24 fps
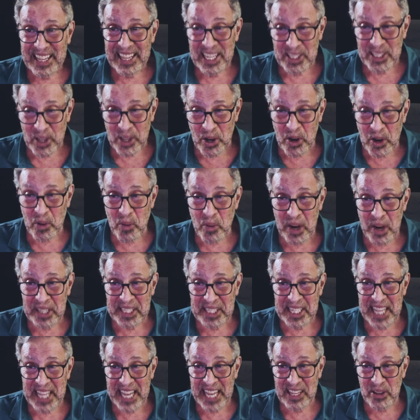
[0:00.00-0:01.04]
There's a good
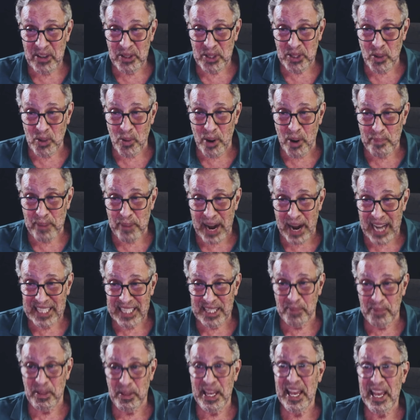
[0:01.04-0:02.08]
reason they use the word
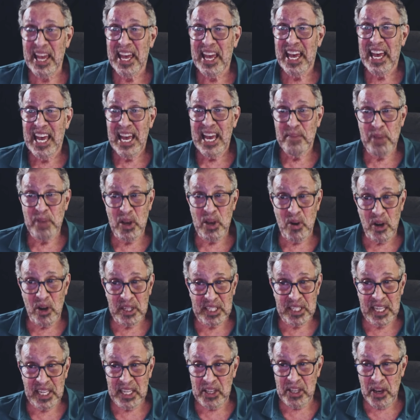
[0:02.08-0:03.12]
possibly,
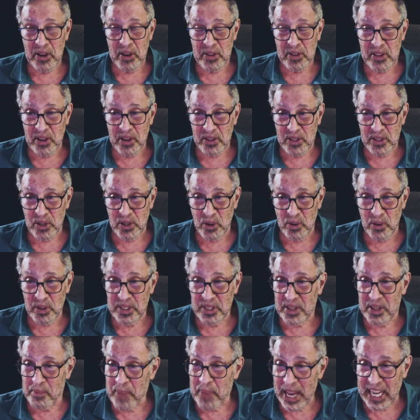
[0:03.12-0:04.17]
because you, to,
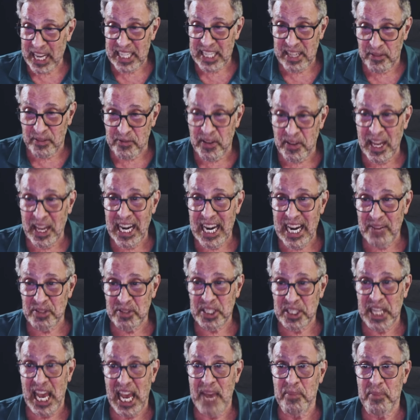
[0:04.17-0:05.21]
to, to make a definitive
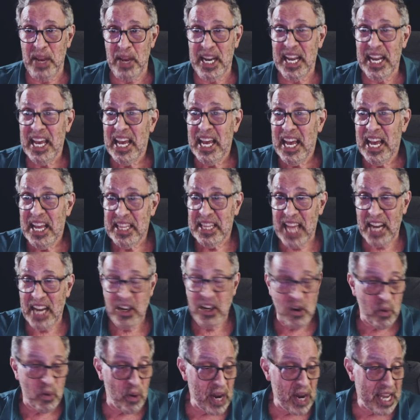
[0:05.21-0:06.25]
statement
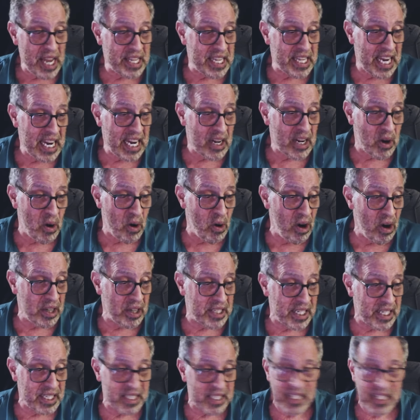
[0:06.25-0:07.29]
that creatine
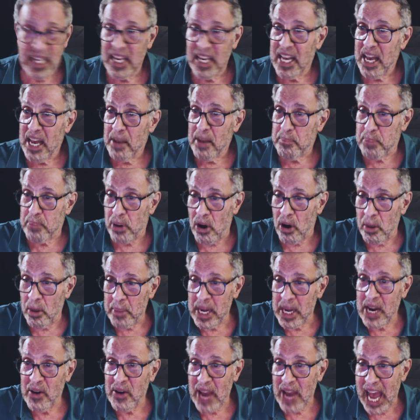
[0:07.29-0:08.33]
causes
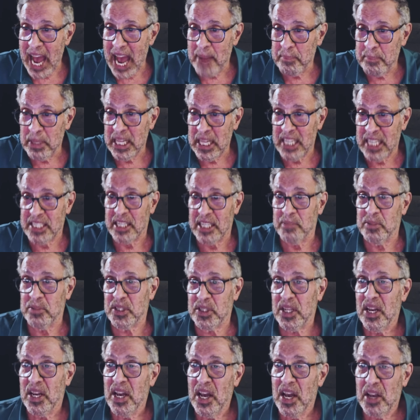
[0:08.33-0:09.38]
pulmonary
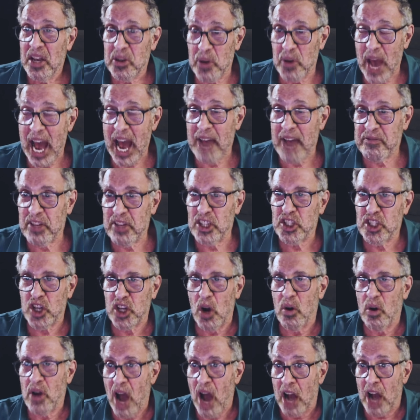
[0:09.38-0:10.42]
embolisms, you have to
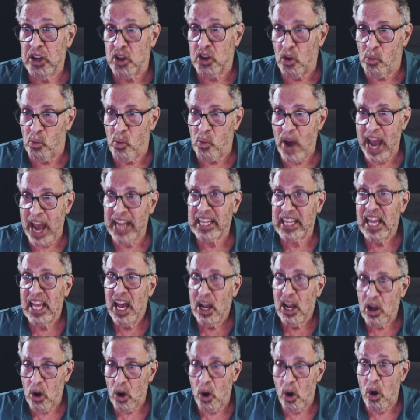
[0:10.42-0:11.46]
show a direct
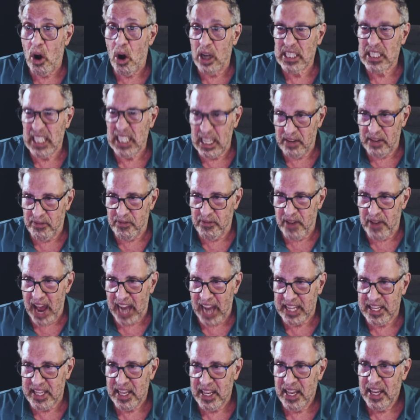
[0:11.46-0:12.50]
cause and
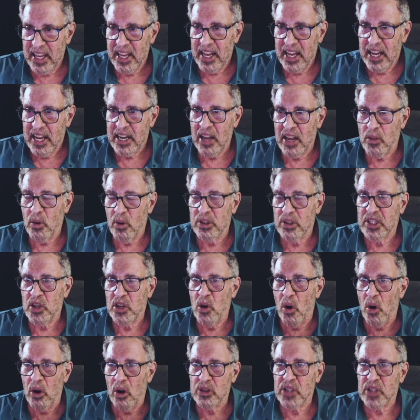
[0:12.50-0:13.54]
effect. In other words,
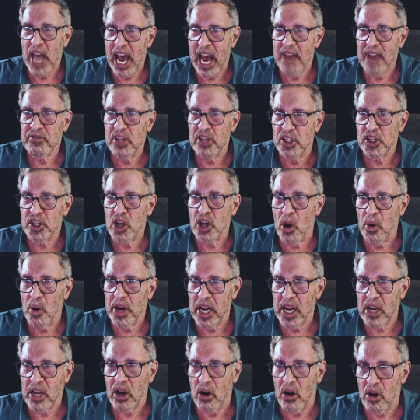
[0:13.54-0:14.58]
you also have to show
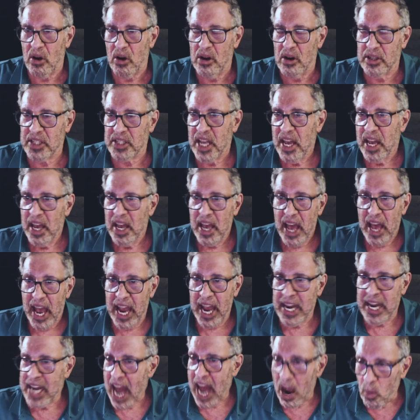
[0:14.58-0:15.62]
it occurs
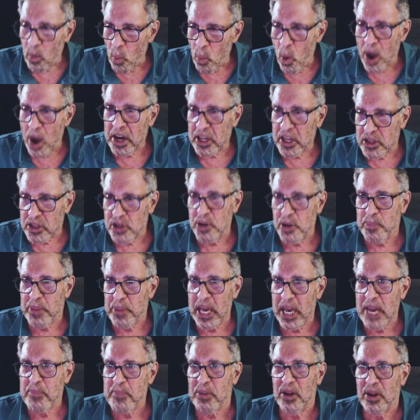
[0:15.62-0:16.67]
in not one or two
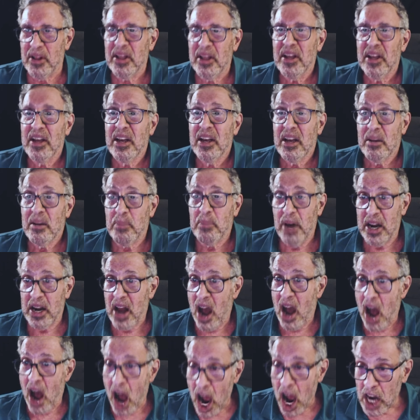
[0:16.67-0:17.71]
people,
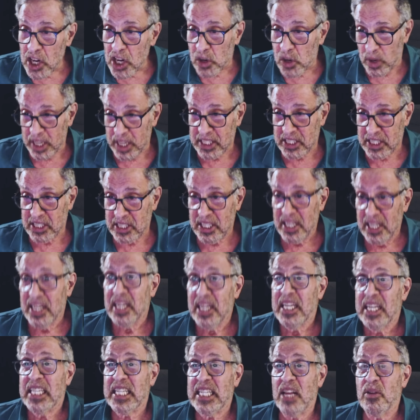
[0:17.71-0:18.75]
but hundreds
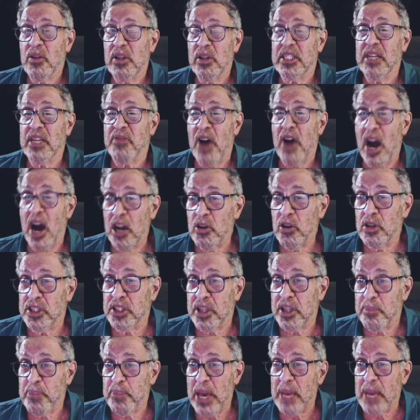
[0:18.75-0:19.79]
in other words, if
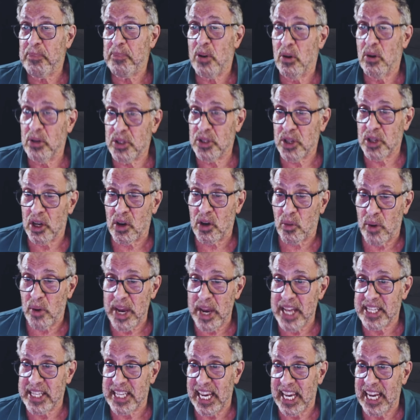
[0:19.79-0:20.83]
hundreds of people who took
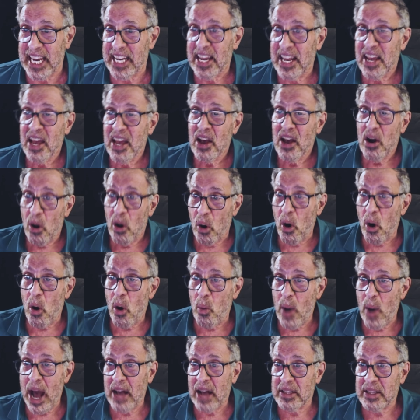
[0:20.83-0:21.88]
creatine
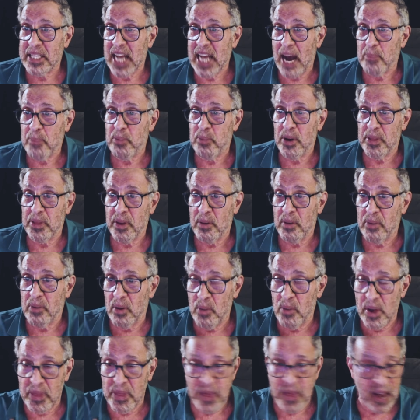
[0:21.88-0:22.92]
all wound up with
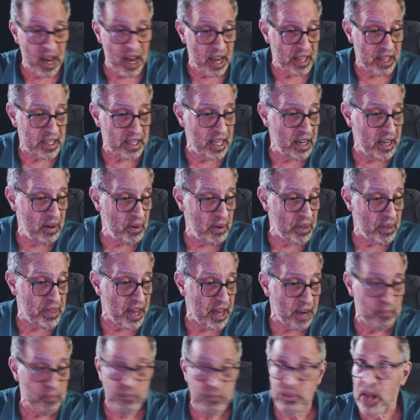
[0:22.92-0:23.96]
with uh,
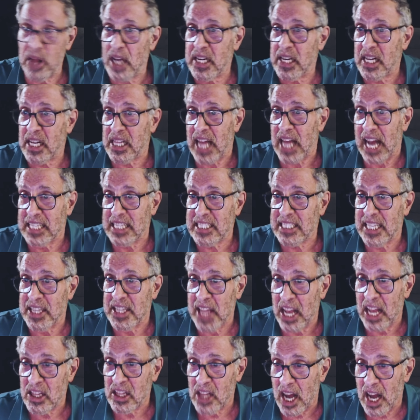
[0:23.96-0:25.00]
with uh, blood clots
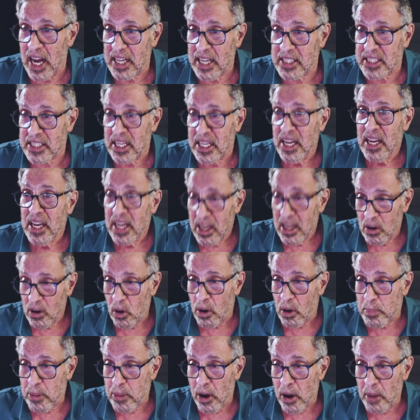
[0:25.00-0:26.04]
in their lungs
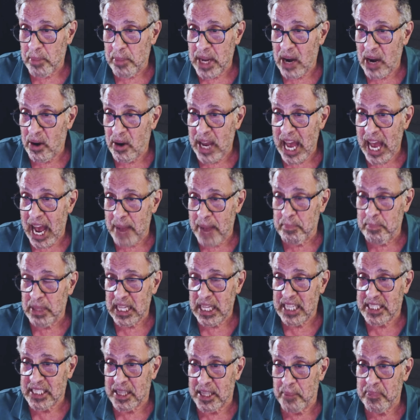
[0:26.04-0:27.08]
or pulmonary
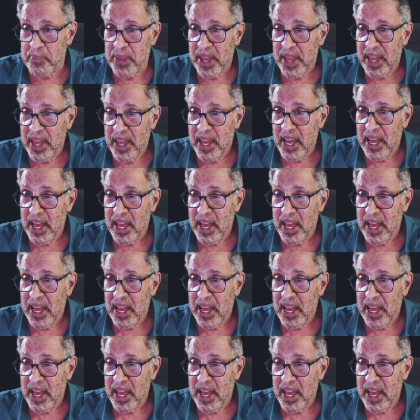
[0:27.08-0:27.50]
embolism,